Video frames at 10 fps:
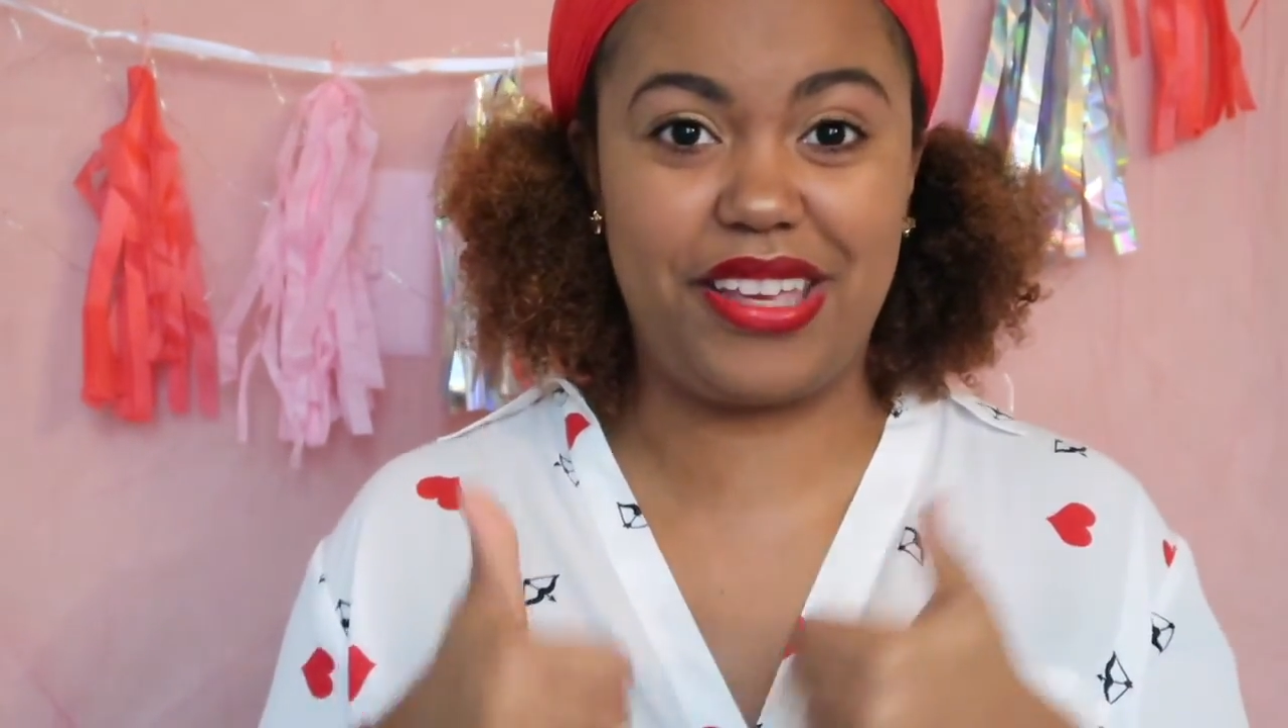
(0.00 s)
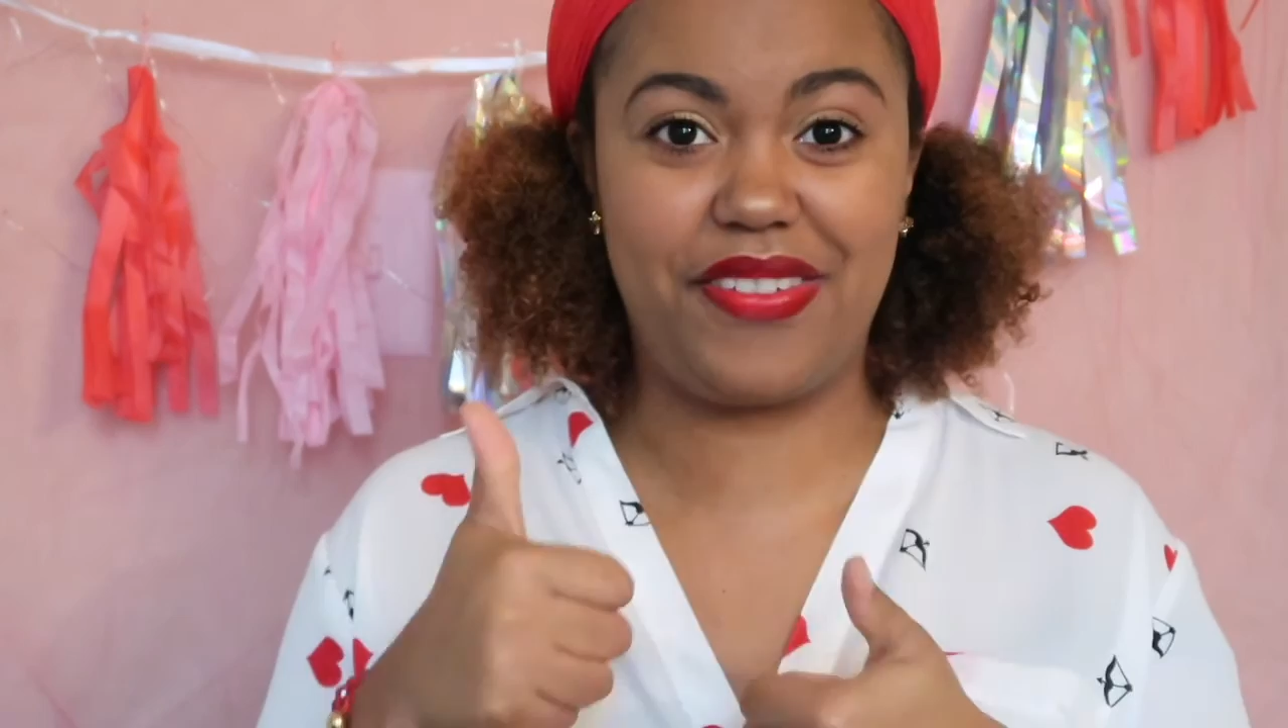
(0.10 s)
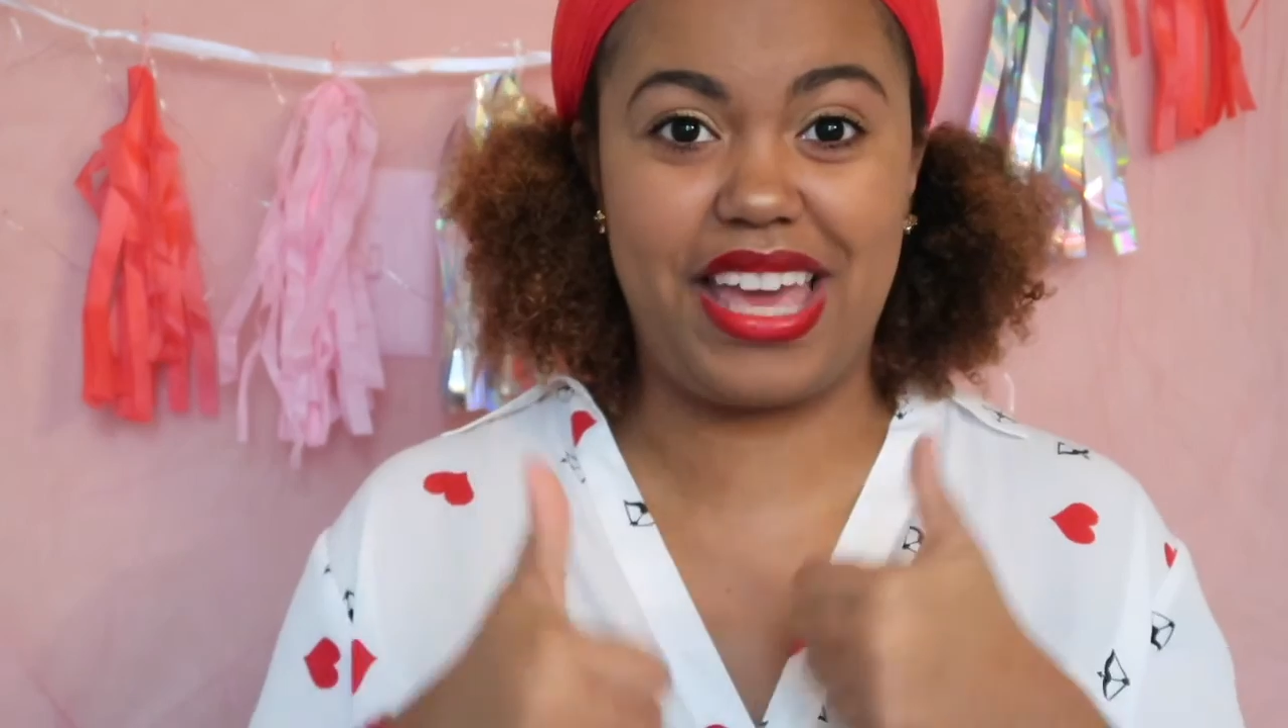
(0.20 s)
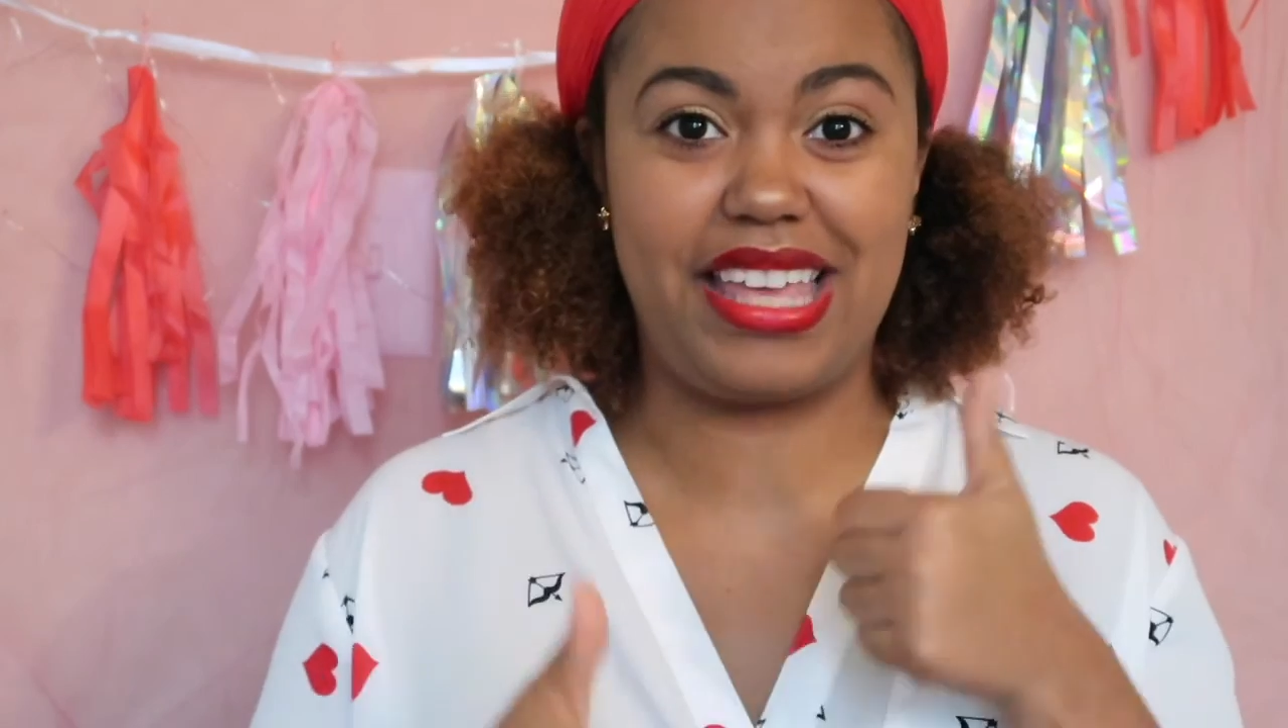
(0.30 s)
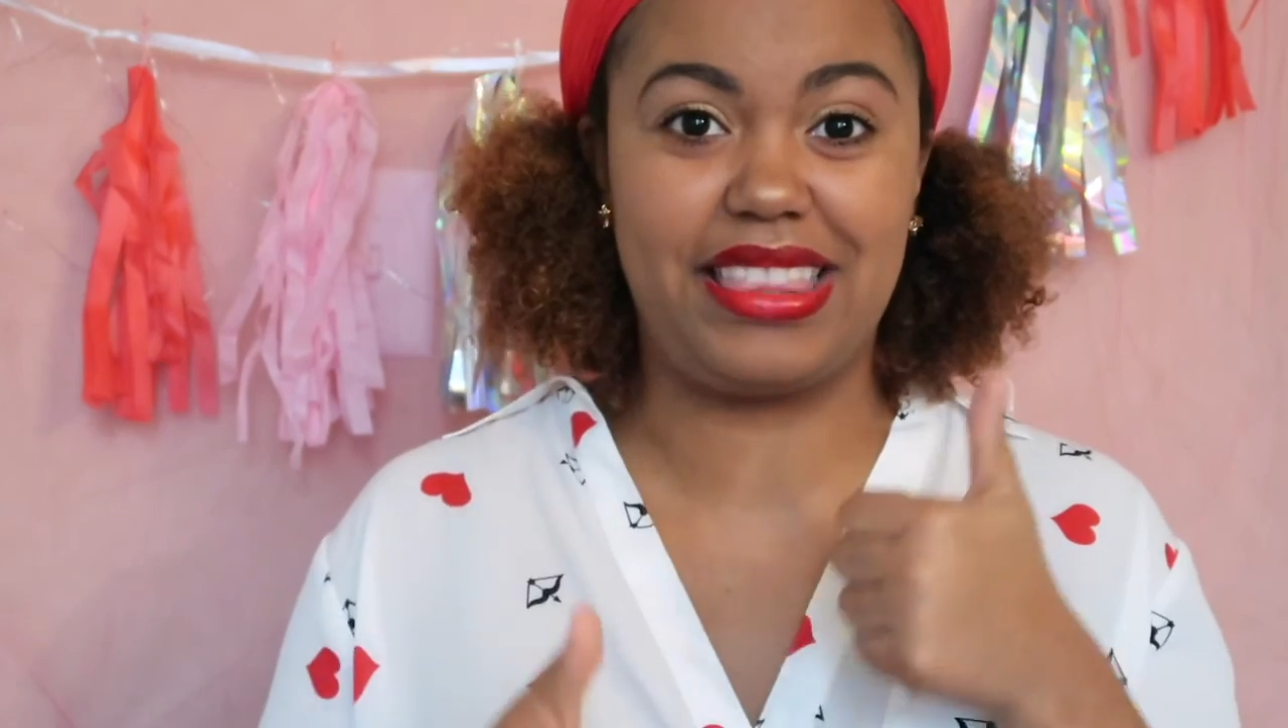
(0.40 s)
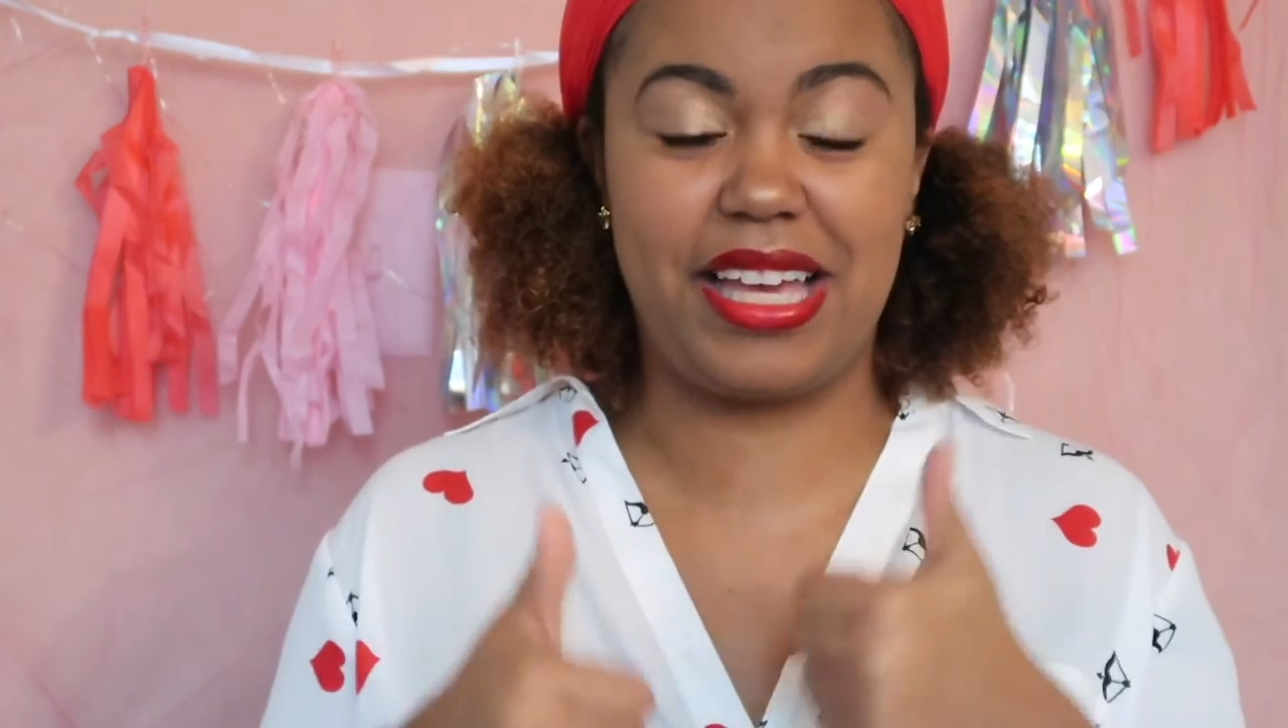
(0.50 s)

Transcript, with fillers: give it a